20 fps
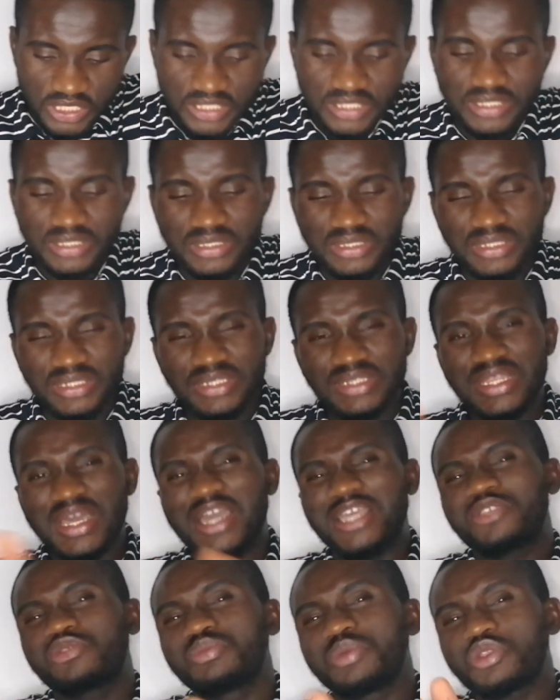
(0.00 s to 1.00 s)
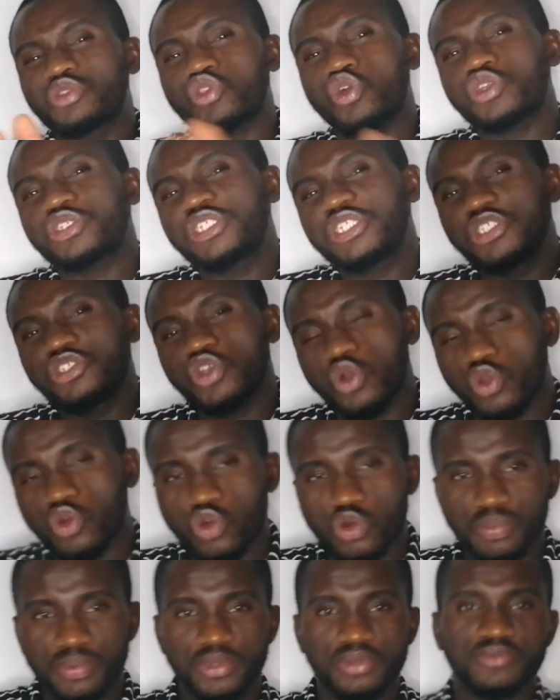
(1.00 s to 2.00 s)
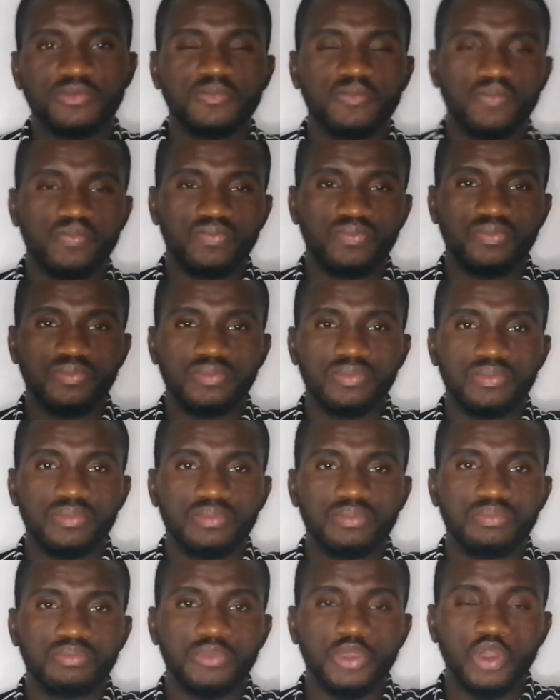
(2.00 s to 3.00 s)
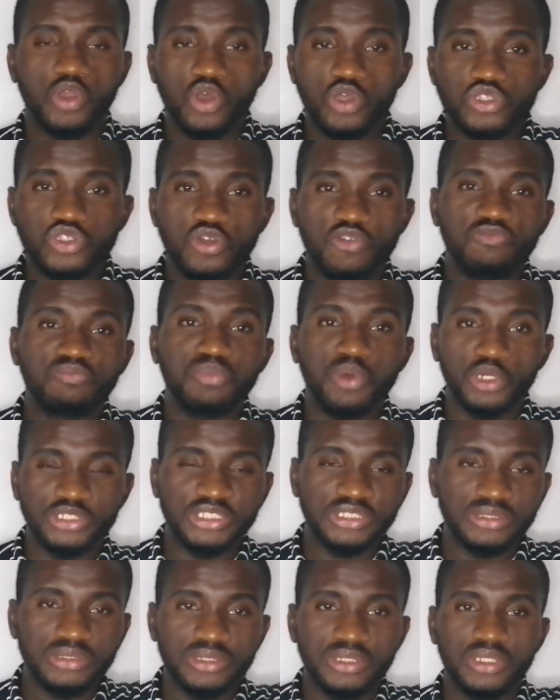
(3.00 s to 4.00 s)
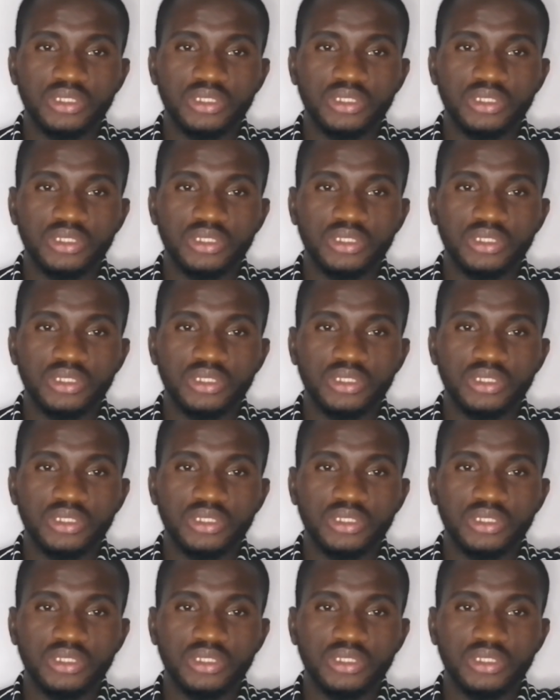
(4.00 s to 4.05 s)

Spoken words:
it that it will be touching your crop because of burning.